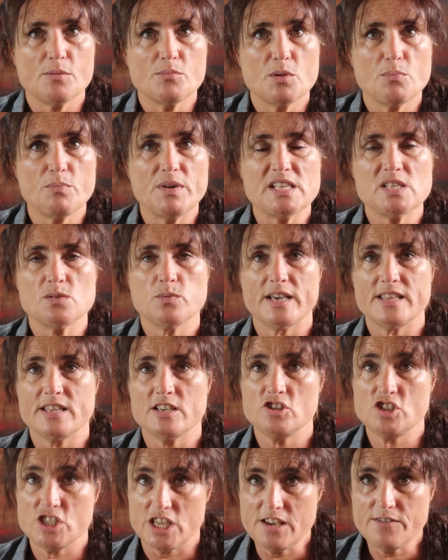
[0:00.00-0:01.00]
the best way
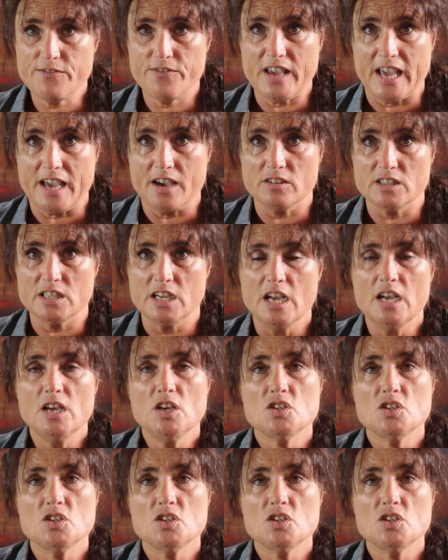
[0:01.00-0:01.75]
that she found.